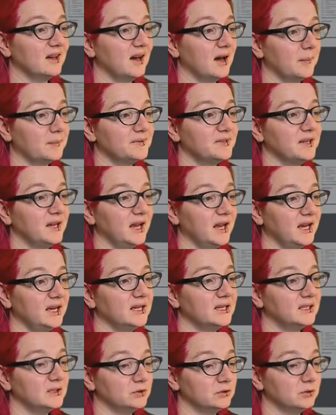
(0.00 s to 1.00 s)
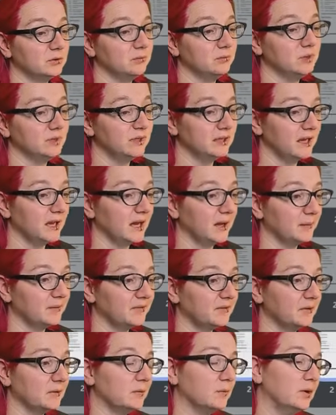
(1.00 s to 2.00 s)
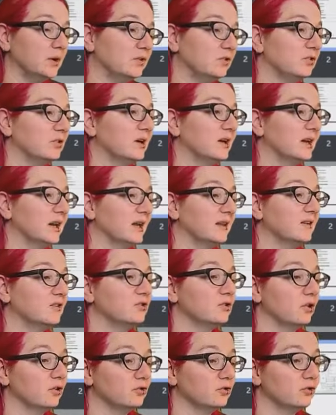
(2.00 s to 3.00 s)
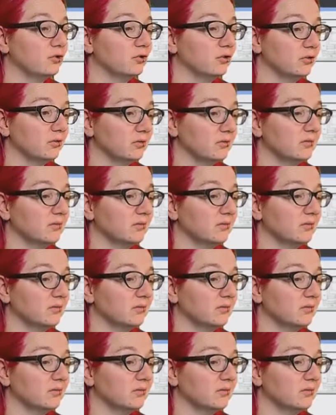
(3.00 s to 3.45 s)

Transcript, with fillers: up to 800 milliamps, which again, the charger